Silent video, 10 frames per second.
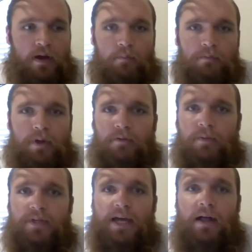People from
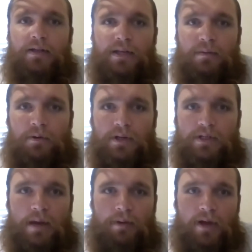the Tallahassee community
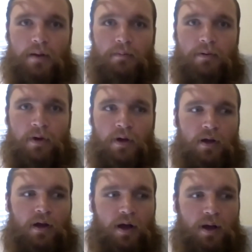stepping up,
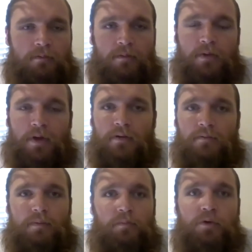from
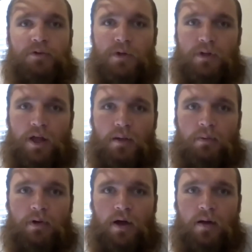the Booster Club
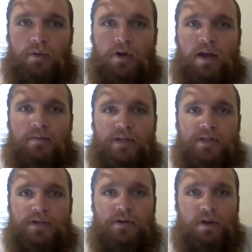here at
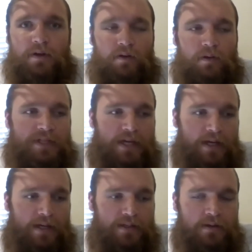FSU, giving them
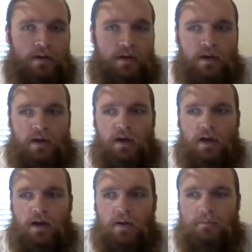tickets,
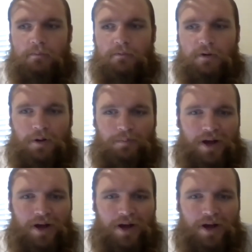from